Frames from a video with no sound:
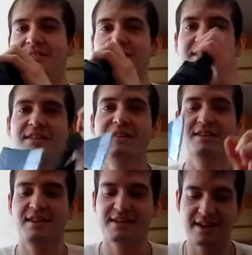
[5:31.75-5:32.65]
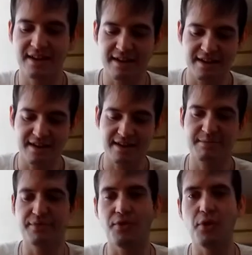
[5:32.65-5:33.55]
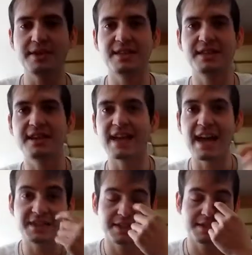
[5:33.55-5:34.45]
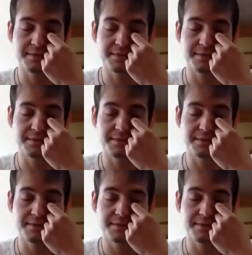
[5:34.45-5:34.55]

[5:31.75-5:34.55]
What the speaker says: Because before I didn't like hatchets,